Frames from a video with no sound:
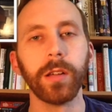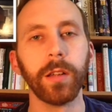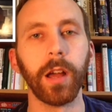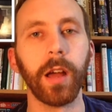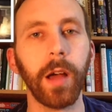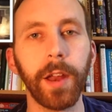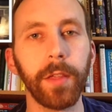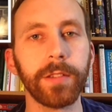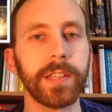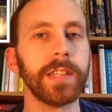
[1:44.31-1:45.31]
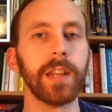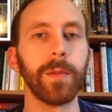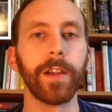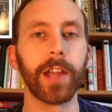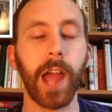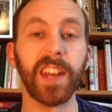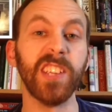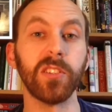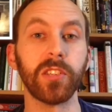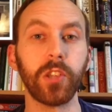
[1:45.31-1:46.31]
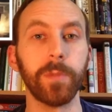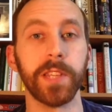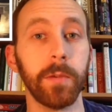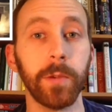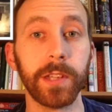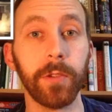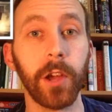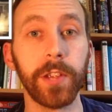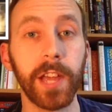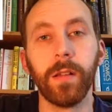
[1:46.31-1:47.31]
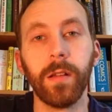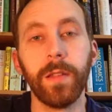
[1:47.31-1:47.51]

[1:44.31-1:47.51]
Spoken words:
another city in America and he just stopped it, we don't know yet.